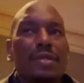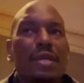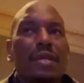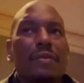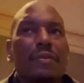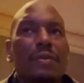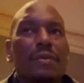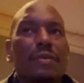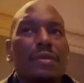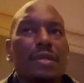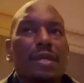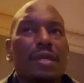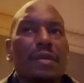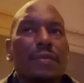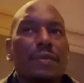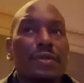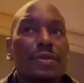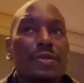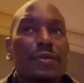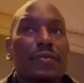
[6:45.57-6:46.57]
which they will
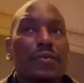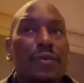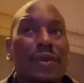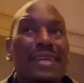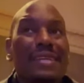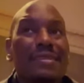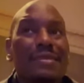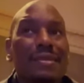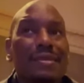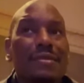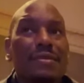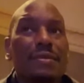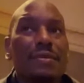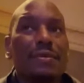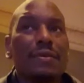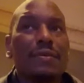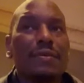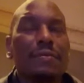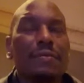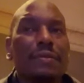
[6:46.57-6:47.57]
say was a
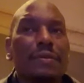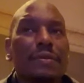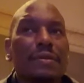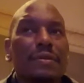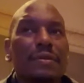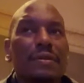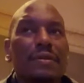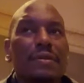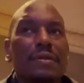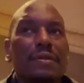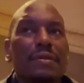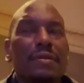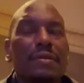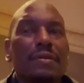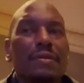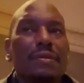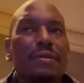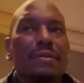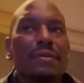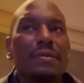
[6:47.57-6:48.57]
this group.
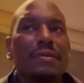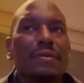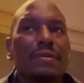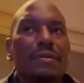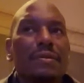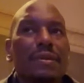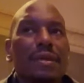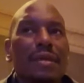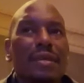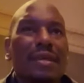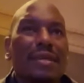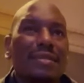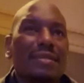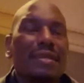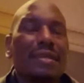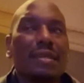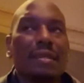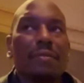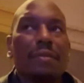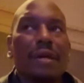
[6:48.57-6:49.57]
I
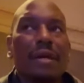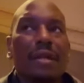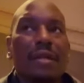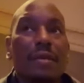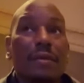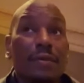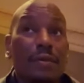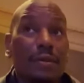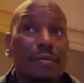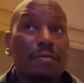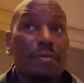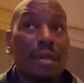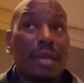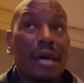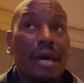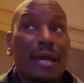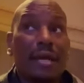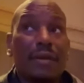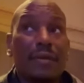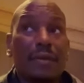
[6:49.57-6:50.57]
guess anybody who is
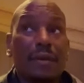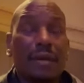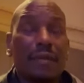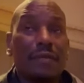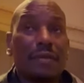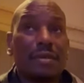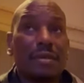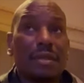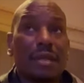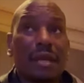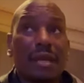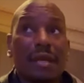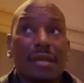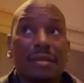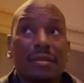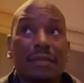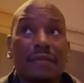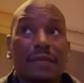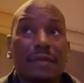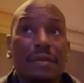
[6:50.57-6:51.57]
Black, whoever
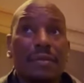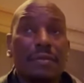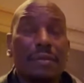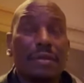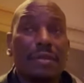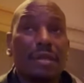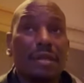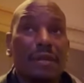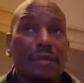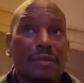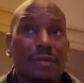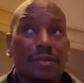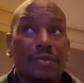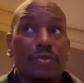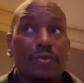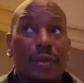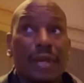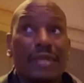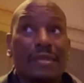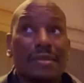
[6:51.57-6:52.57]
stands up for
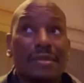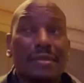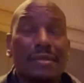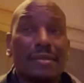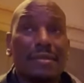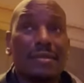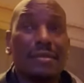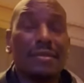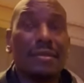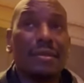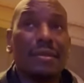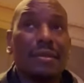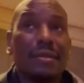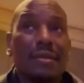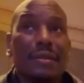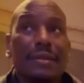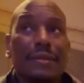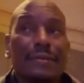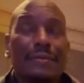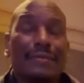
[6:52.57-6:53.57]
themselves, is racist.
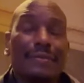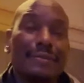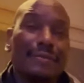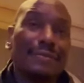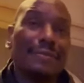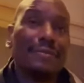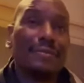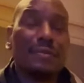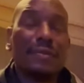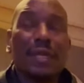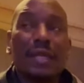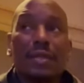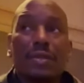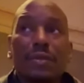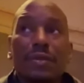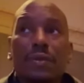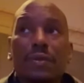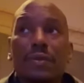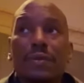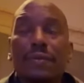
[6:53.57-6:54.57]

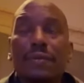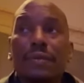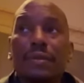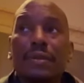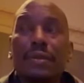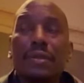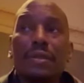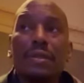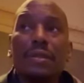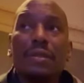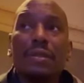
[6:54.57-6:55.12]
That's cool.